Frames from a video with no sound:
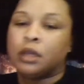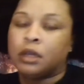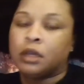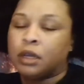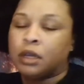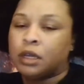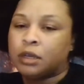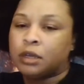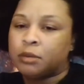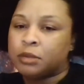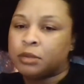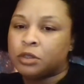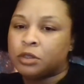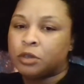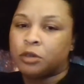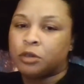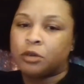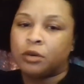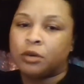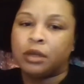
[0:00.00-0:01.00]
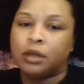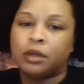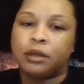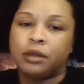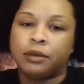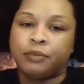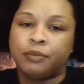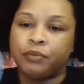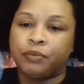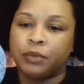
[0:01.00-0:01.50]
body. So
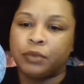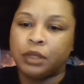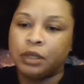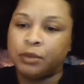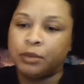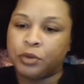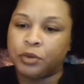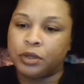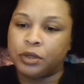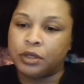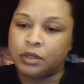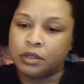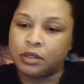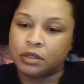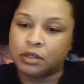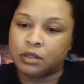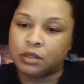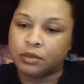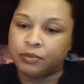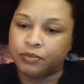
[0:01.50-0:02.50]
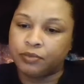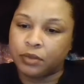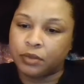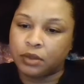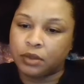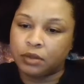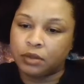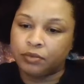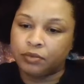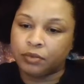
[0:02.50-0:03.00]
Empress,
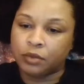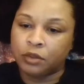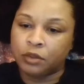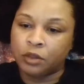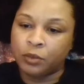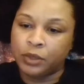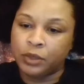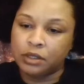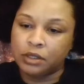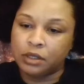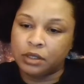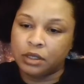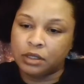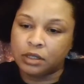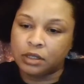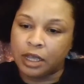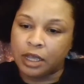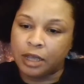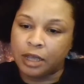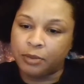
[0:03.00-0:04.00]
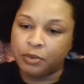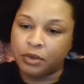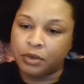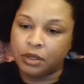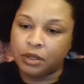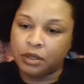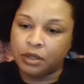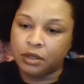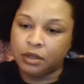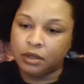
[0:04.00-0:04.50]
the reason it's
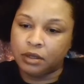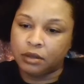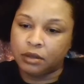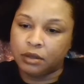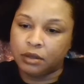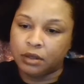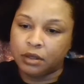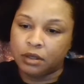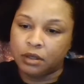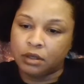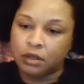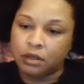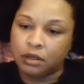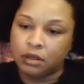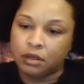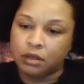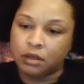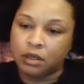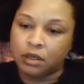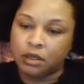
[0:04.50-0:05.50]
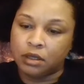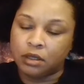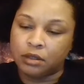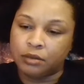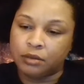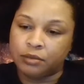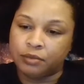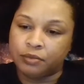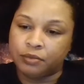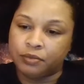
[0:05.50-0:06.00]
happening,
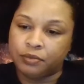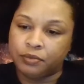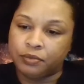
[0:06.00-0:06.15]
um,